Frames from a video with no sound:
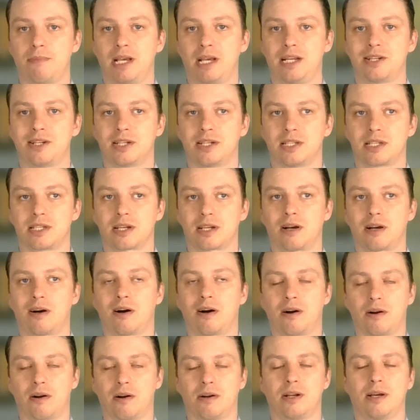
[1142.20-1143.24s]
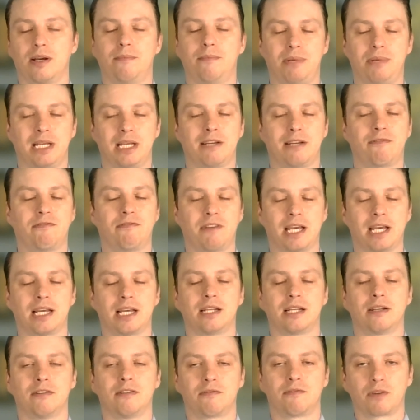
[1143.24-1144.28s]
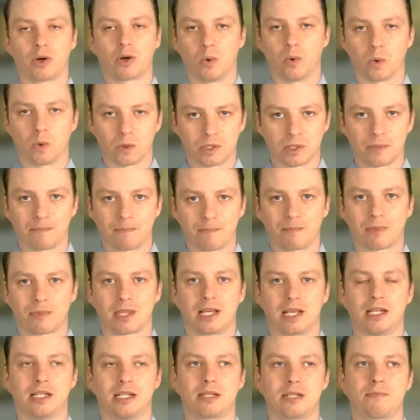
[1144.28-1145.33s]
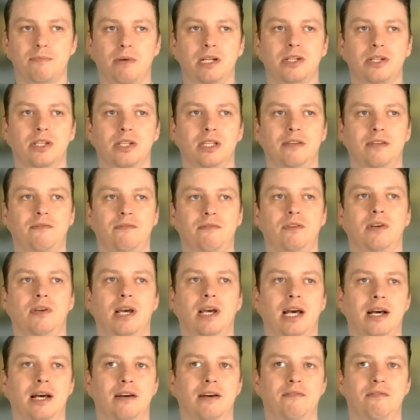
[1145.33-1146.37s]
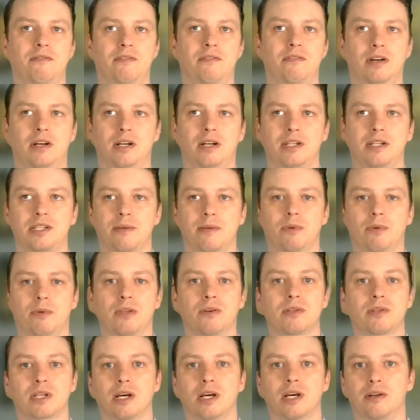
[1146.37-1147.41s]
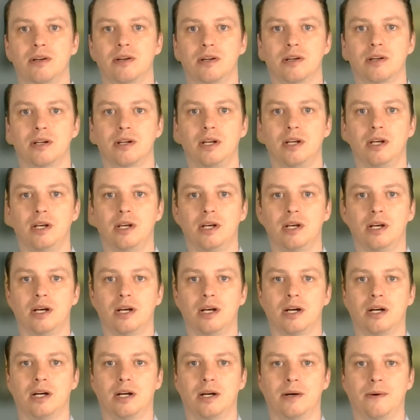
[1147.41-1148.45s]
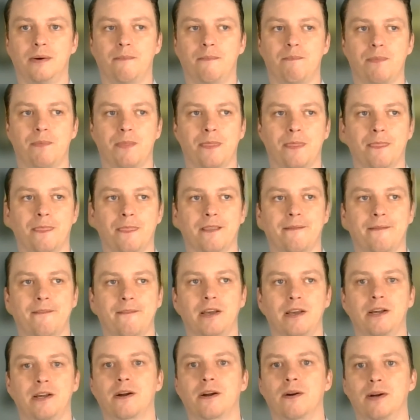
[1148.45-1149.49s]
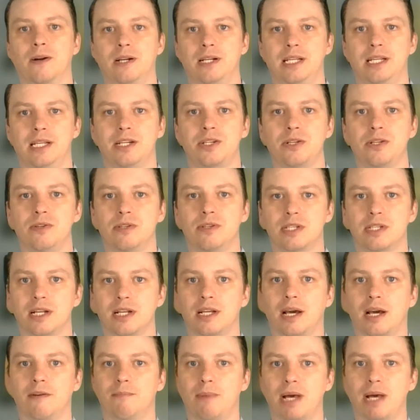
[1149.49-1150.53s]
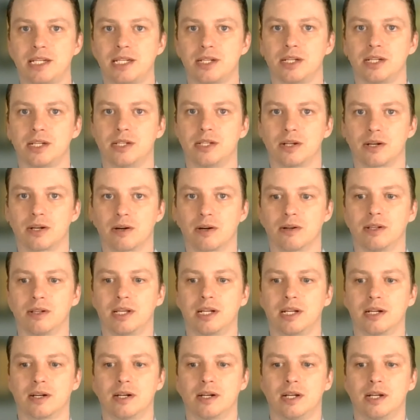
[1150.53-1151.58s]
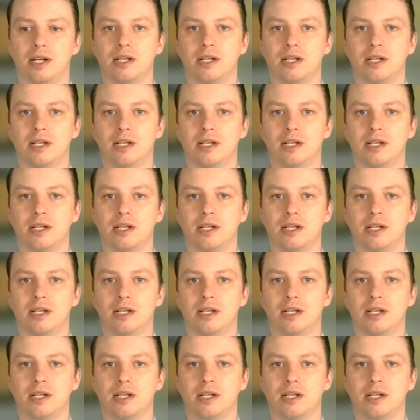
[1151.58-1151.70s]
patients aren't a big fan of cold. And especially if you have some of those other concurrent issues that I mentioned earlier,